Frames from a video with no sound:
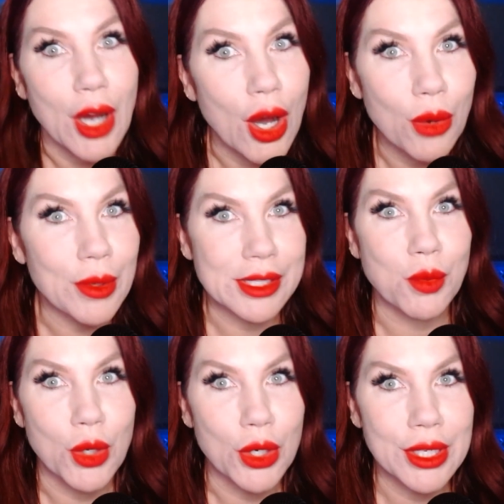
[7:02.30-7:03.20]

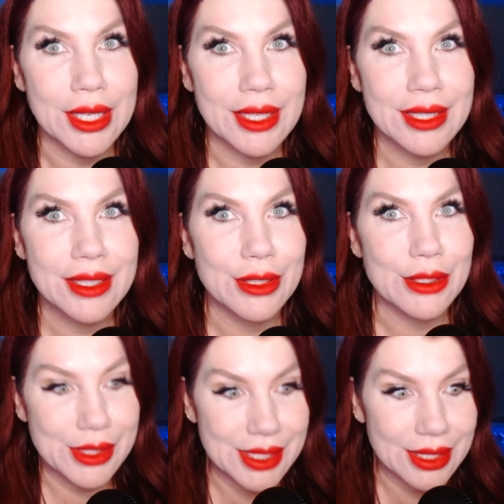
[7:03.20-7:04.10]
always working
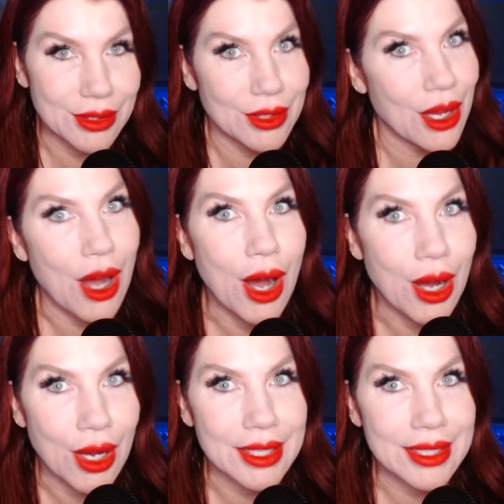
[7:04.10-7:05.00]
you're still
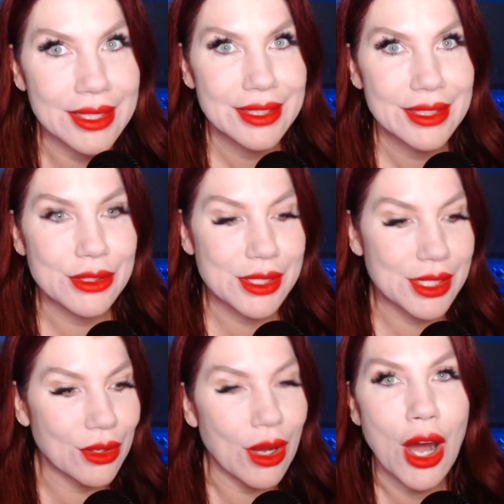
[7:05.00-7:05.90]
on. You're
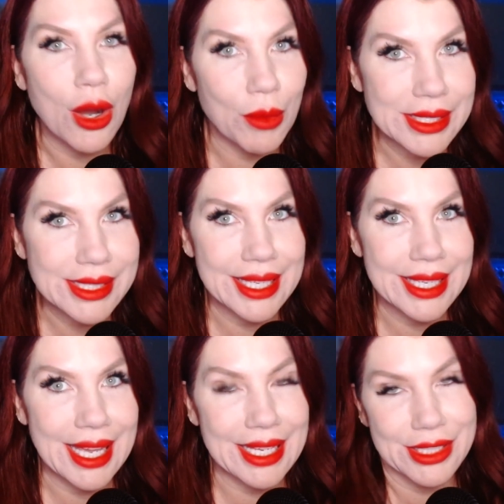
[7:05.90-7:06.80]
still always
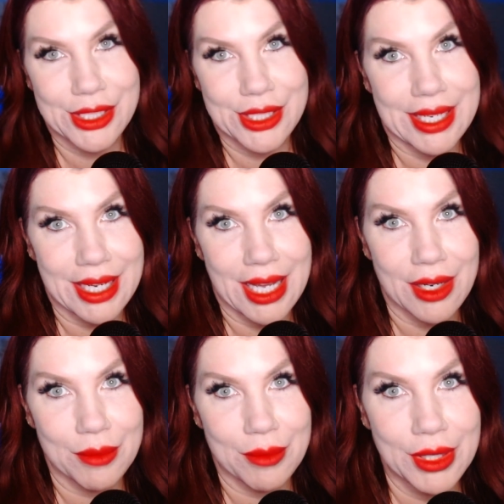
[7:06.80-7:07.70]
engaged and not
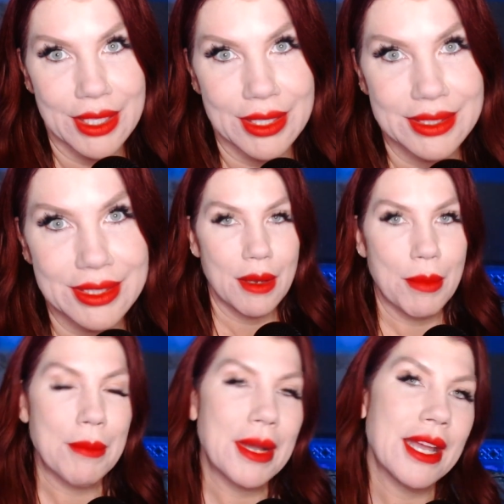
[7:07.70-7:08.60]
unplugged.
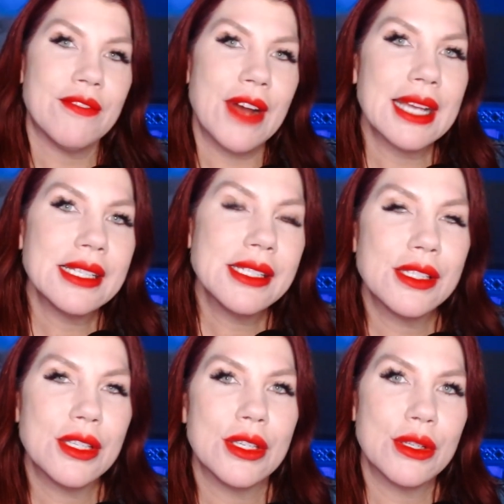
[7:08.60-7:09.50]
But my
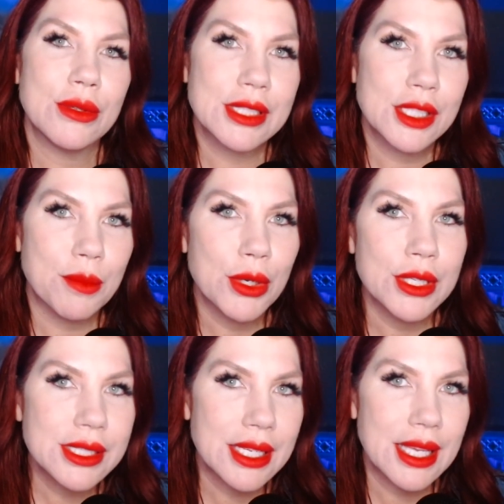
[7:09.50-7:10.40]
advice to you is to
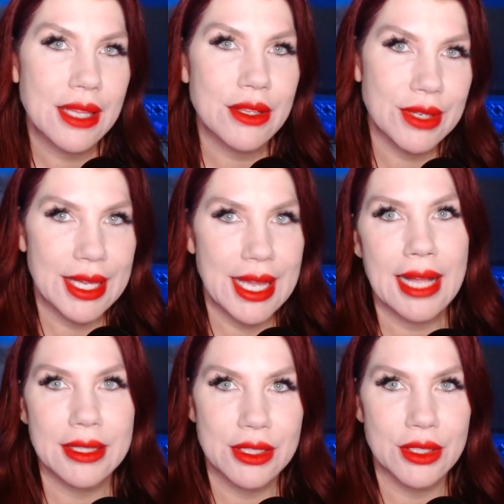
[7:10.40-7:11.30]
put together a
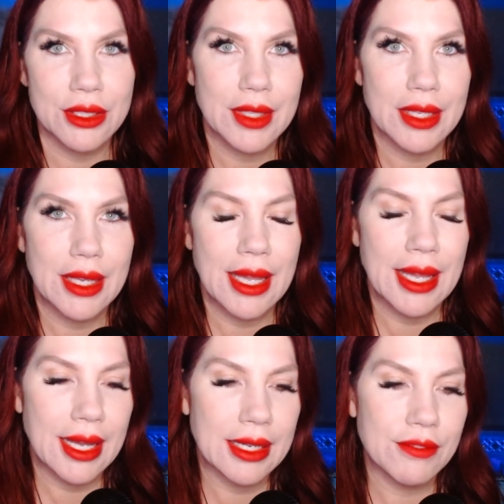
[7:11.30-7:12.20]
calendar.
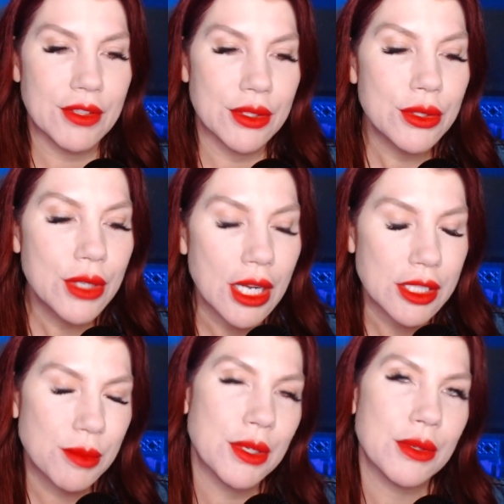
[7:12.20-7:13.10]
And if you're new to
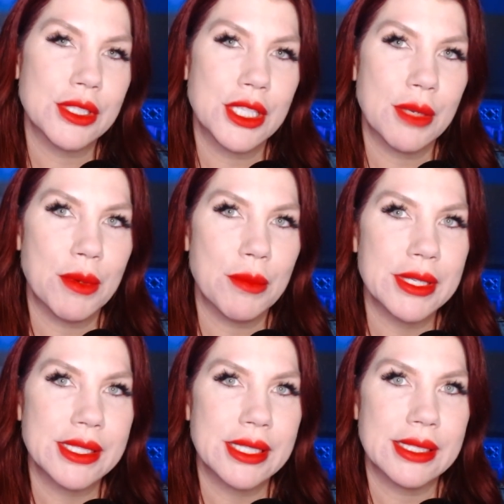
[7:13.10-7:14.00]
entrepreneurship or
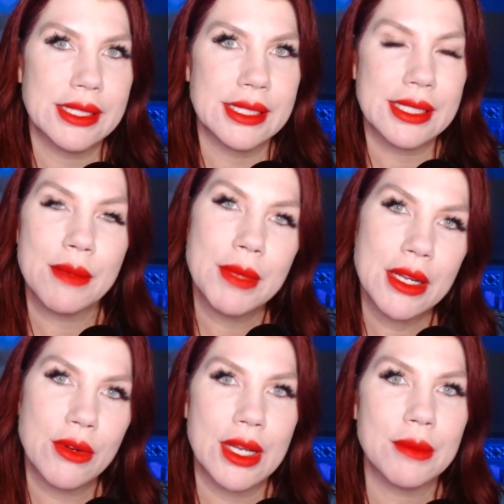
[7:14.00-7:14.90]
business, this can be
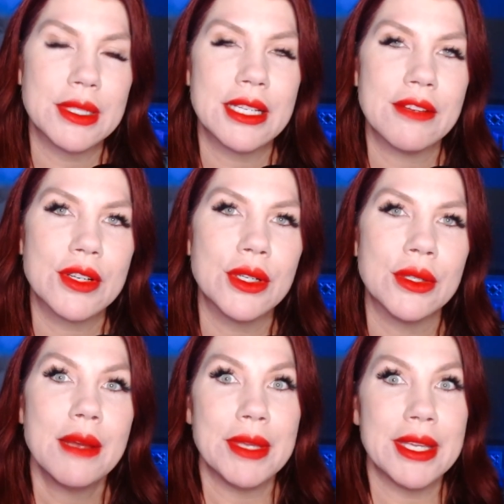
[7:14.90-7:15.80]
incredibly
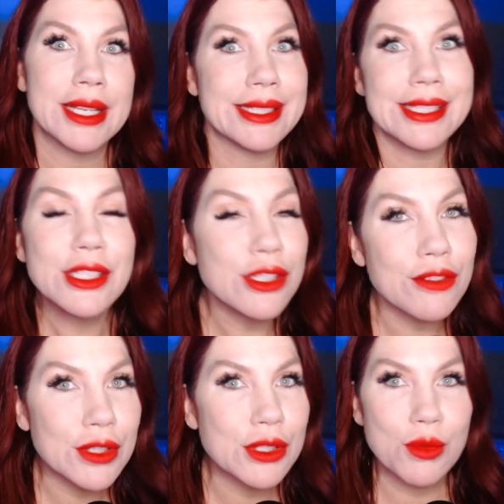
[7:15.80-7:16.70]
difficult because this is your
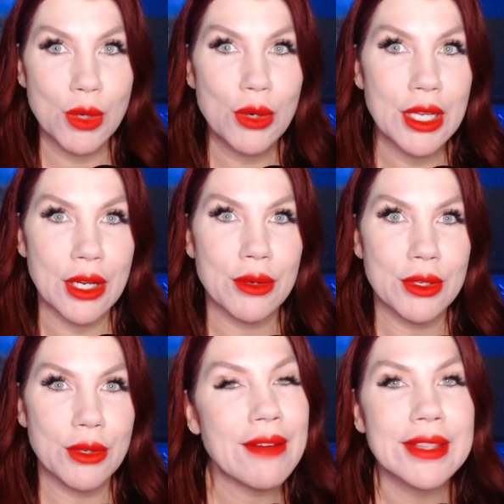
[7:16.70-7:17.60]
first rodeo.
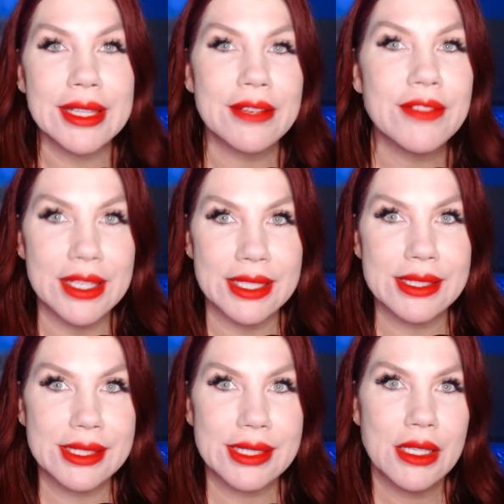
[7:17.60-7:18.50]
You haven't lived
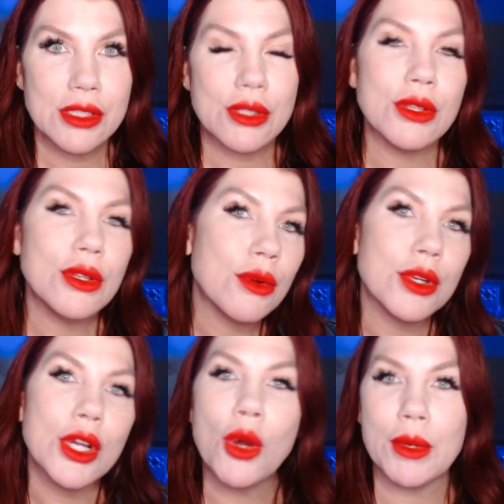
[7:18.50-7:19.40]
this. So you
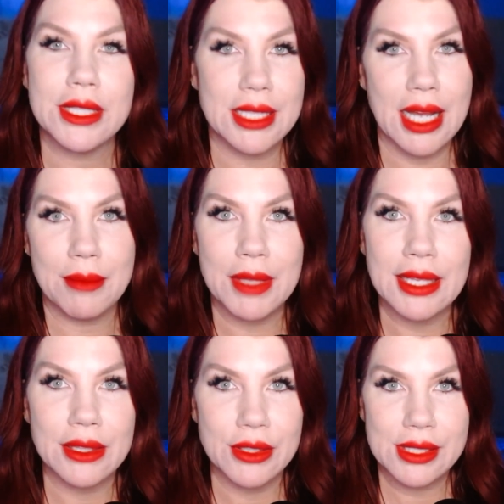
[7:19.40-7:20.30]
don't know what the
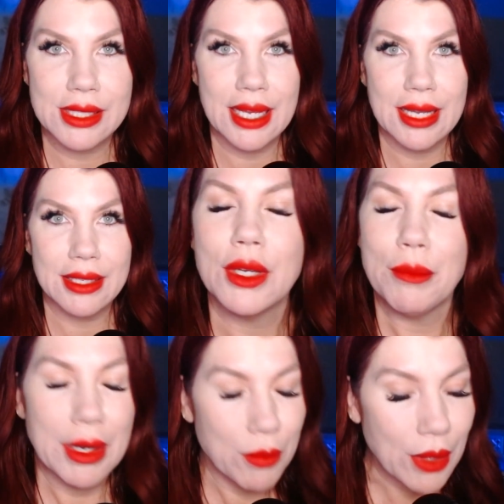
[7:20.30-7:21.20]
timeline looks like.
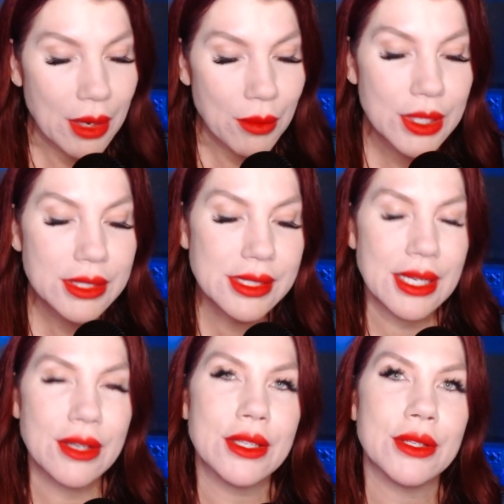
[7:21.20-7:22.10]
But what I will
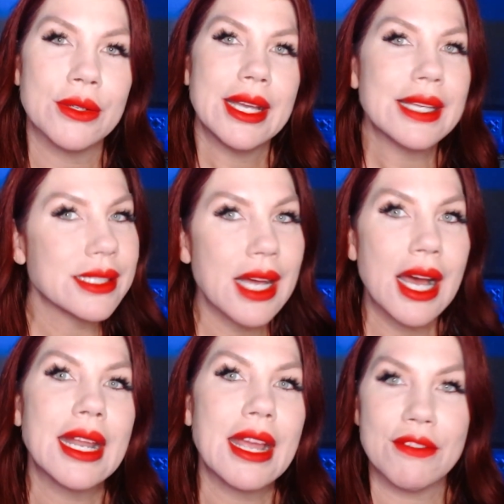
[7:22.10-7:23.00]
tell you is
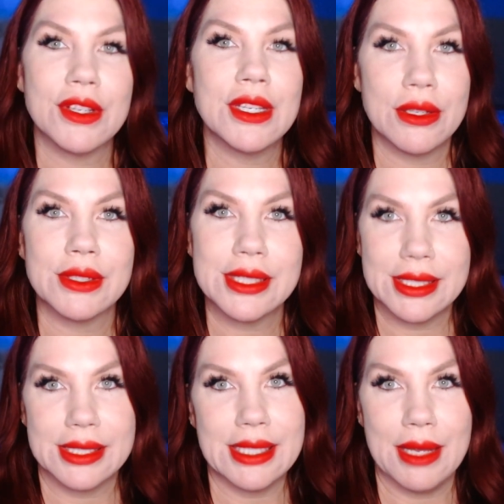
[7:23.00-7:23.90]
not every year is
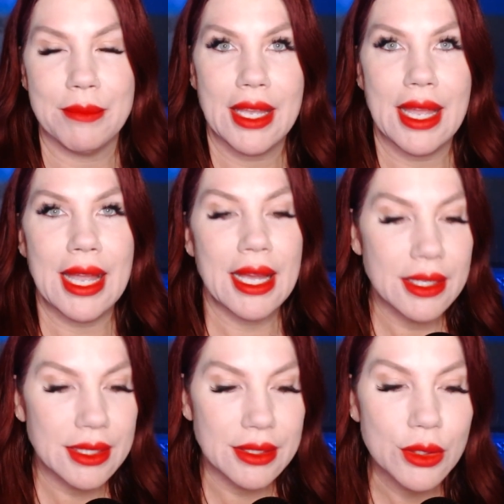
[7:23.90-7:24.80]
the same
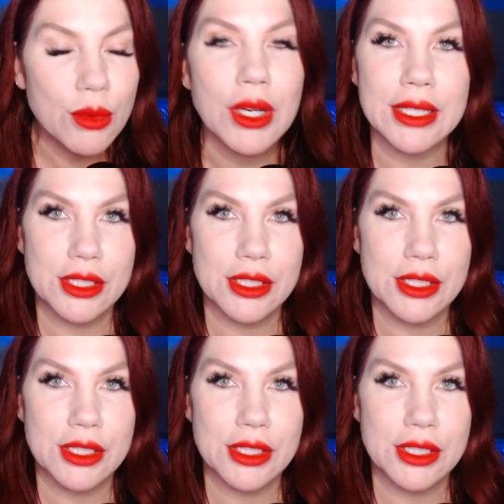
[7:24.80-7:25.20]
and you are in